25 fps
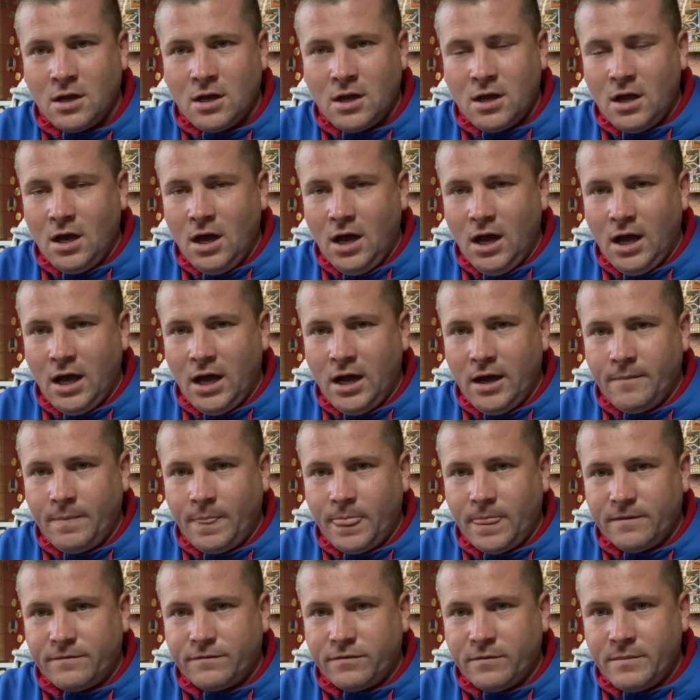
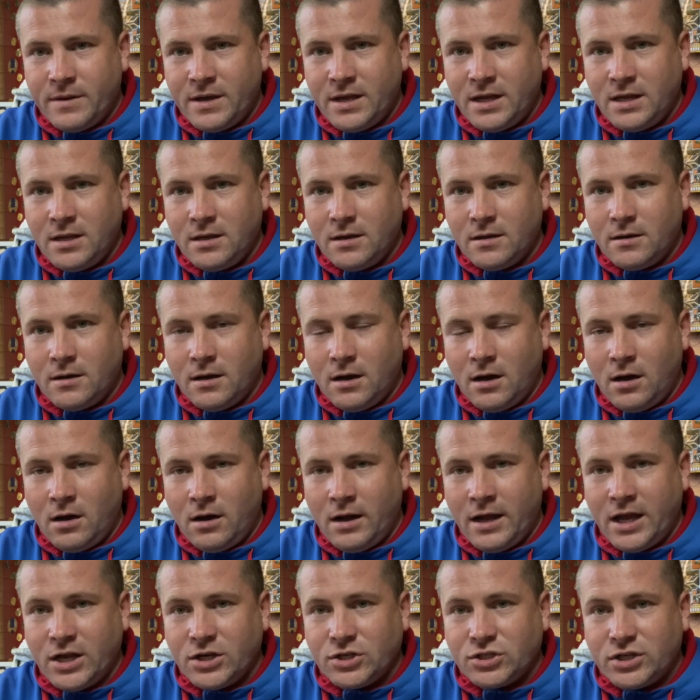For me, I
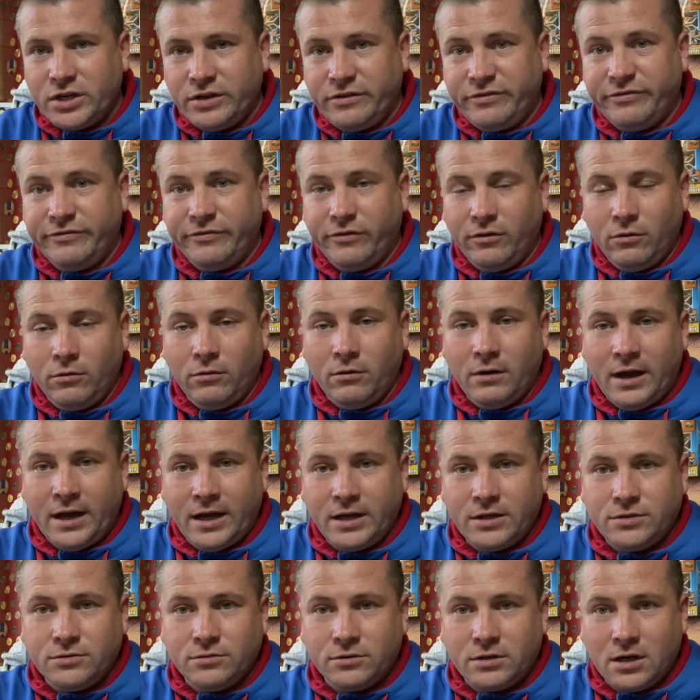actually thought
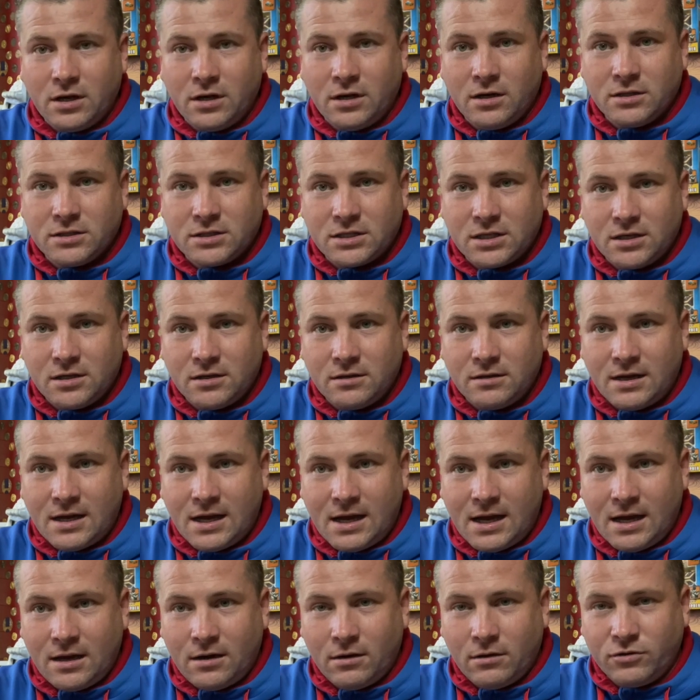Angel Garza
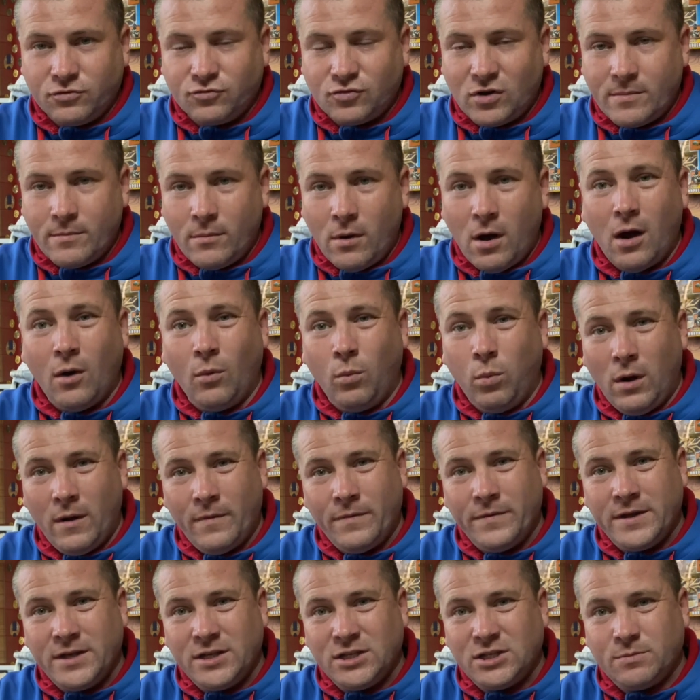and Andre might have won
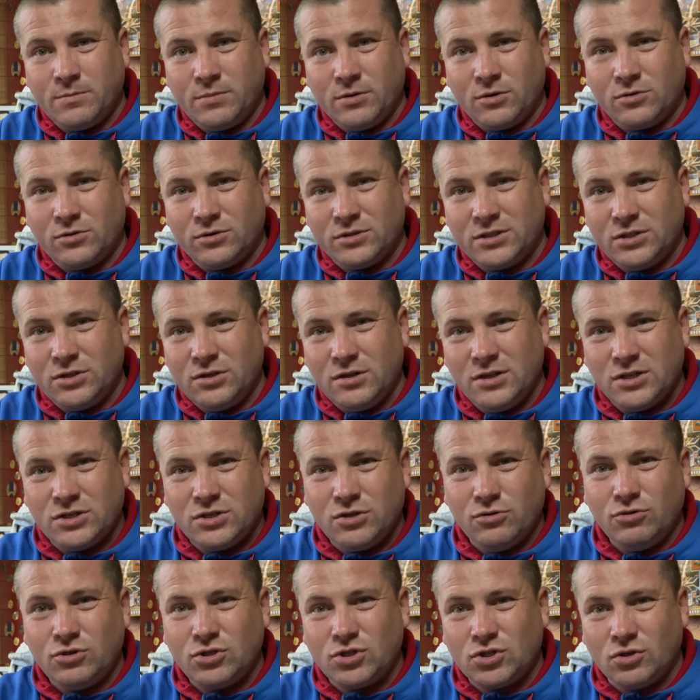this because they do this new
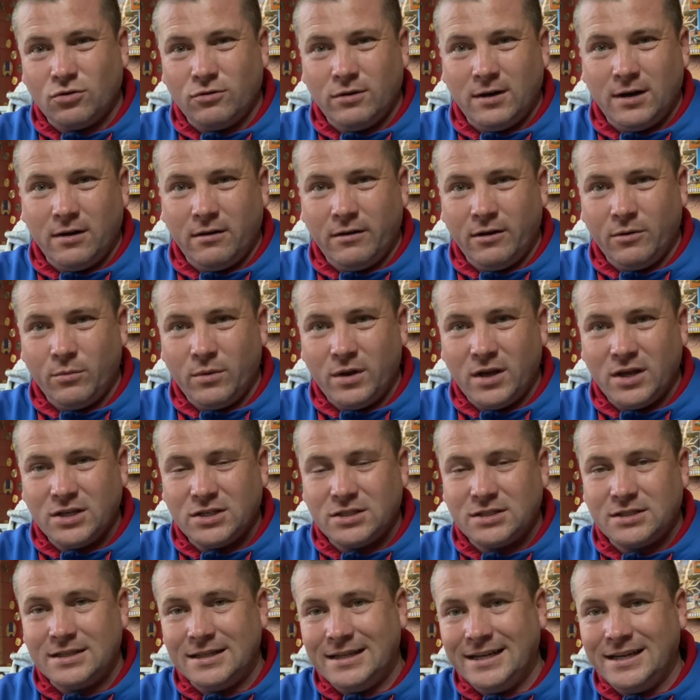storyline where
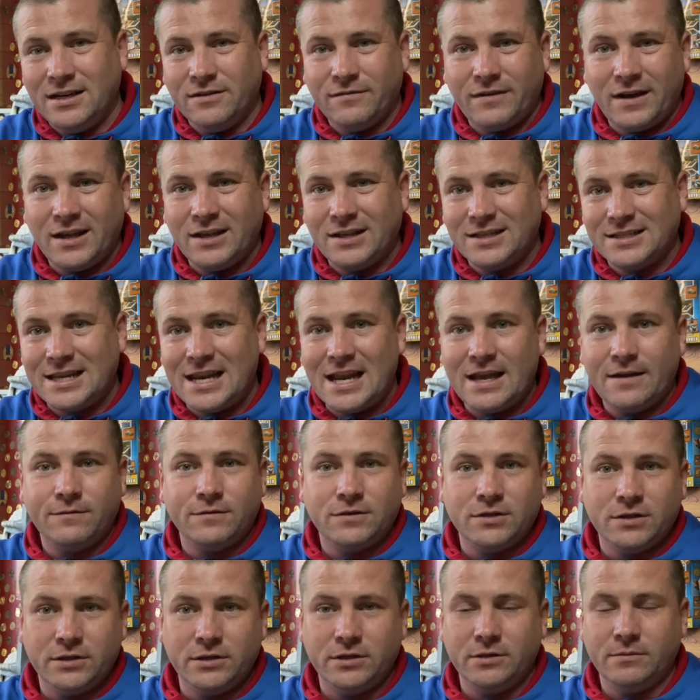Selena Vega's left
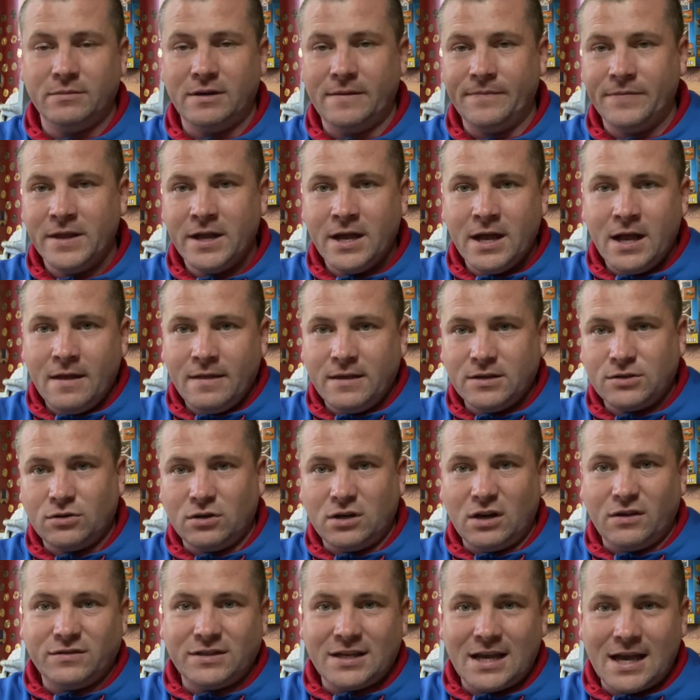them and there's not
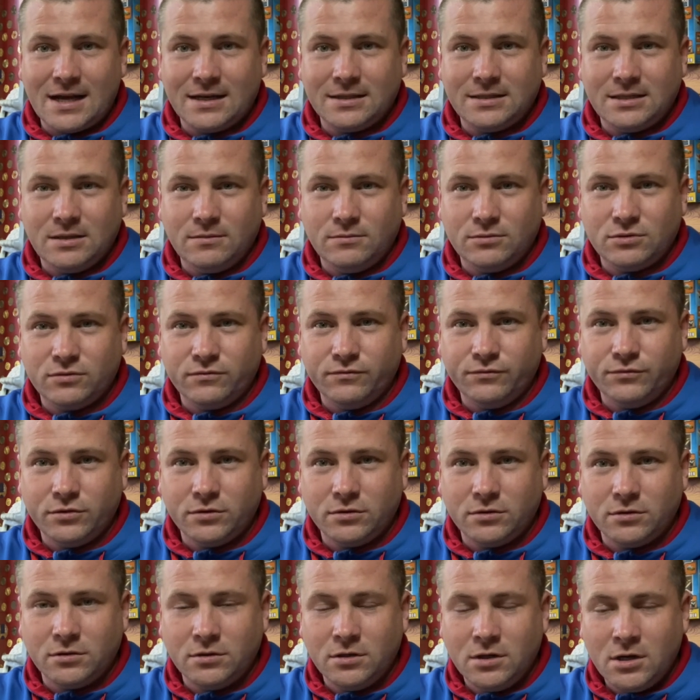enough tag teams on Raw.